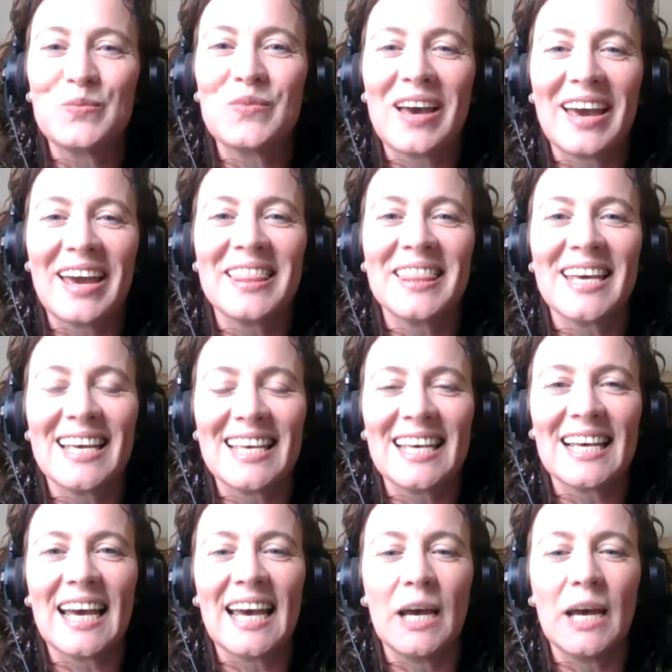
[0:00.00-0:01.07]
I think,
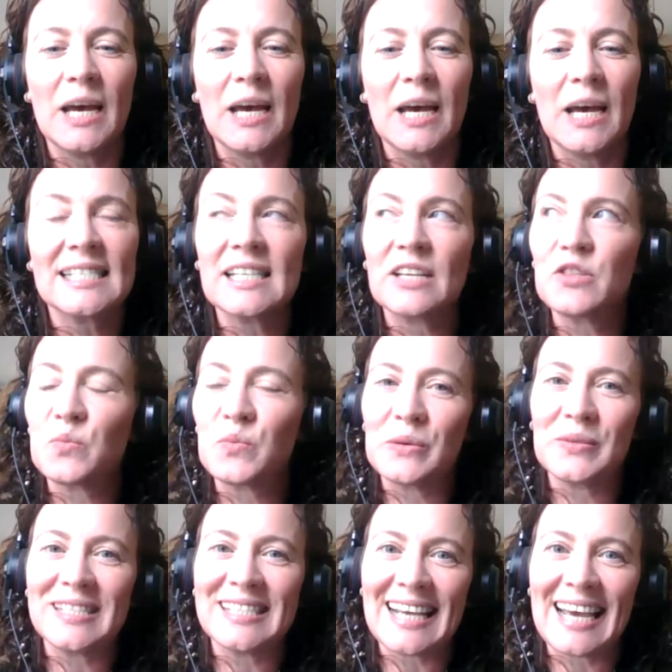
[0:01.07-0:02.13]
and that's something we
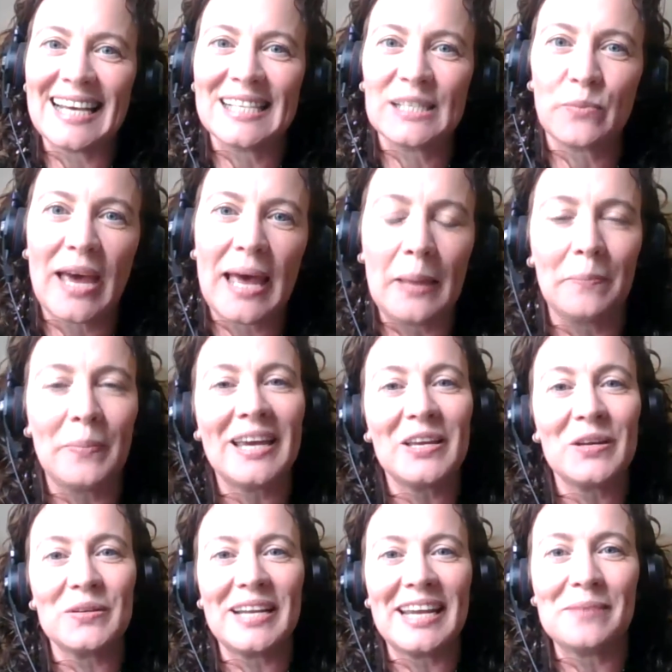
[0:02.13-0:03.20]
would say as well. Put
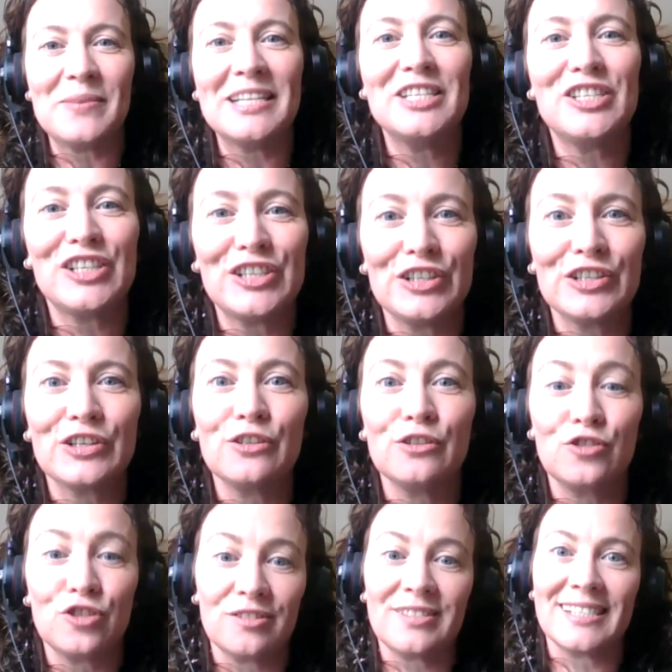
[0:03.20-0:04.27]
your name into Google
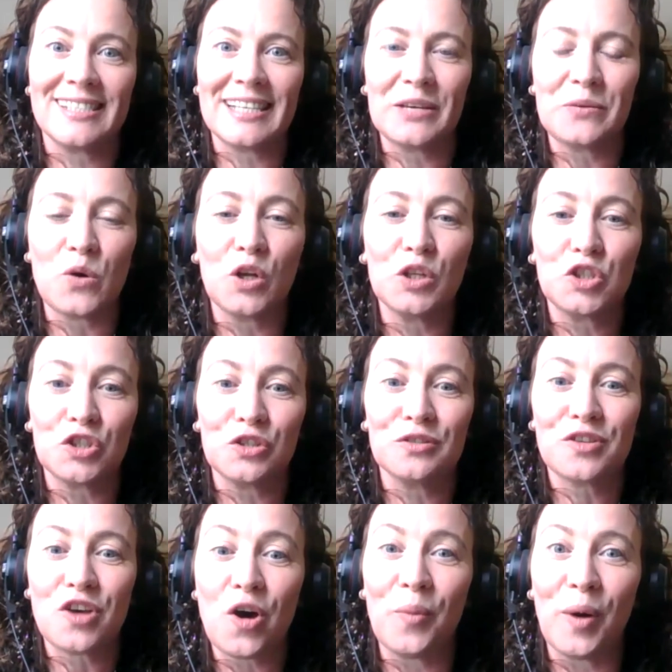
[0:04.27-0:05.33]
just to see what does
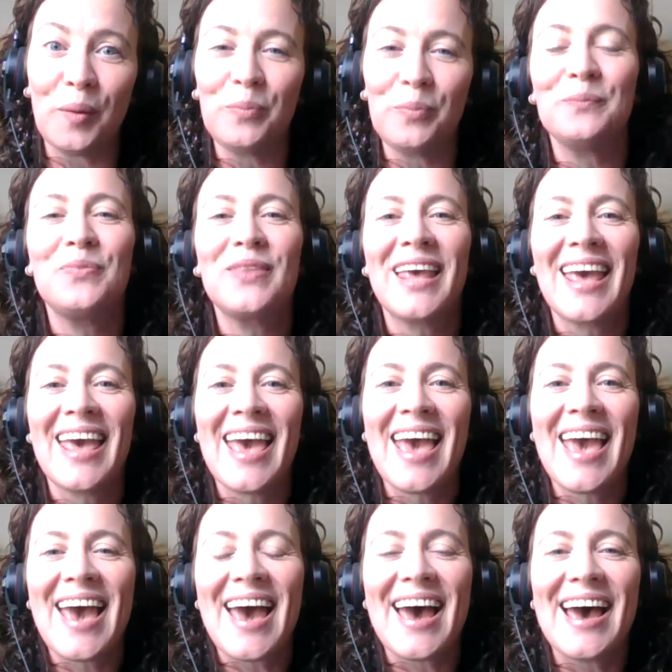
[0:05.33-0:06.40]
come up.
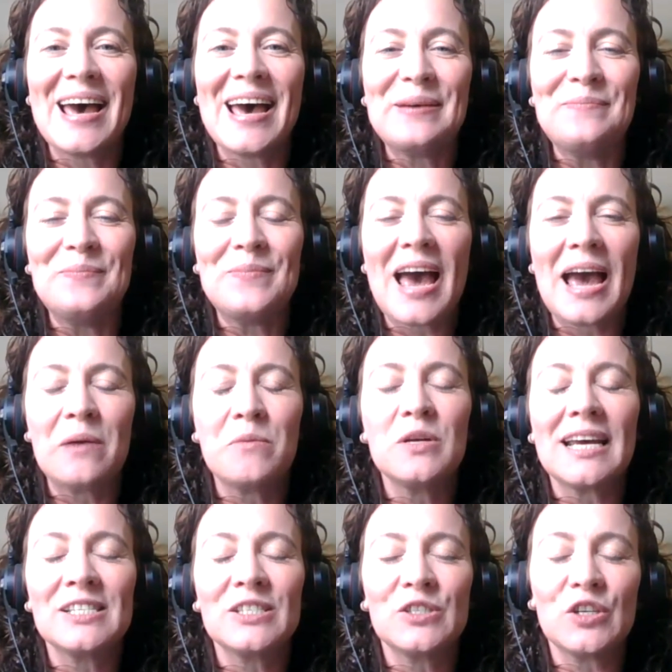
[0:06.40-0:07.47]
I would
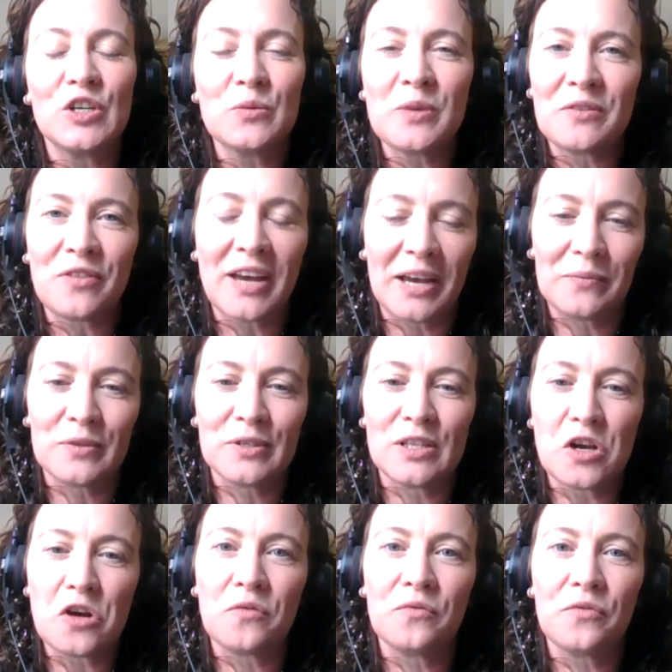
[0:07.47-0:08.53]
assume if I was
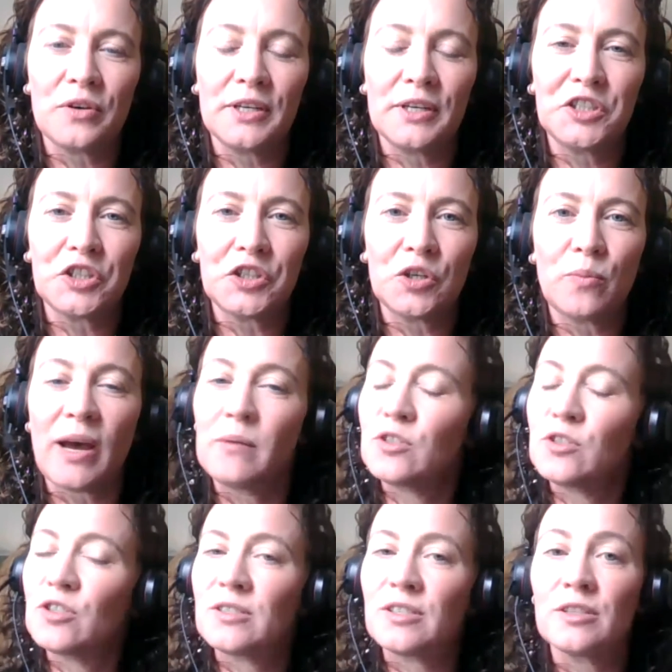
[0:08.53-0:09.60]
looking for a job, I would
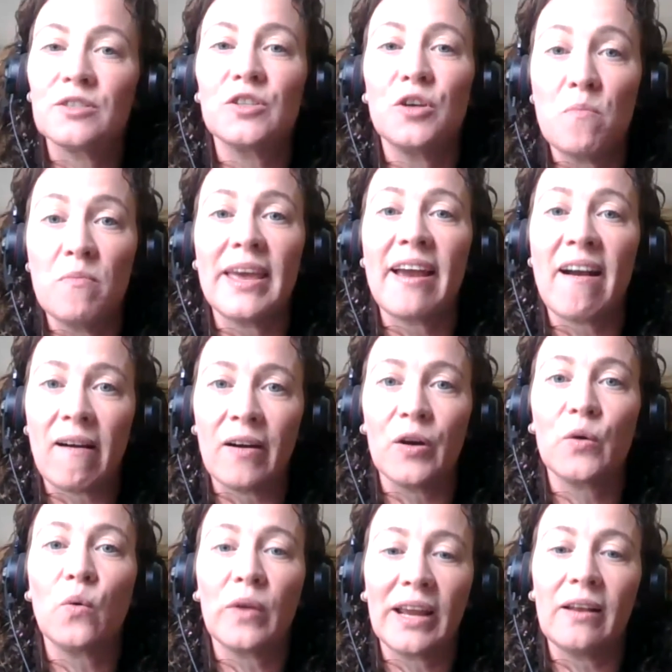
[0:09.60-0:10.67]
just assume they are
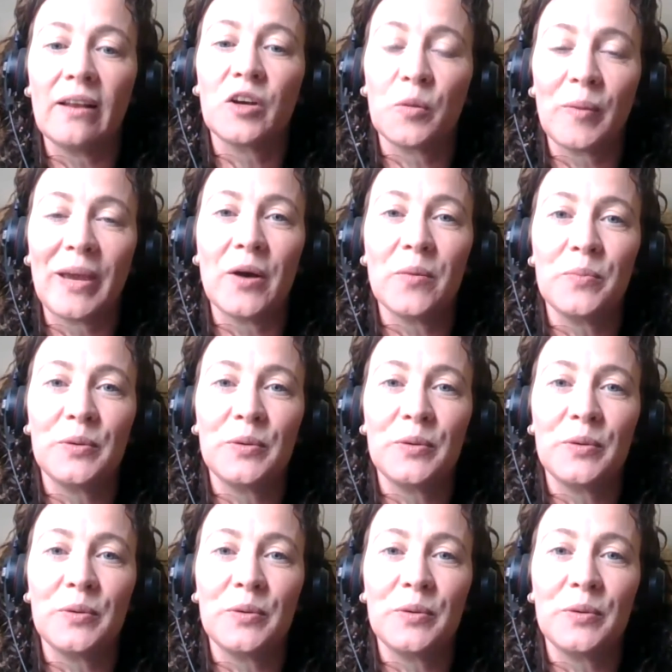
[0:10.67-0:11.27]
going to look me up.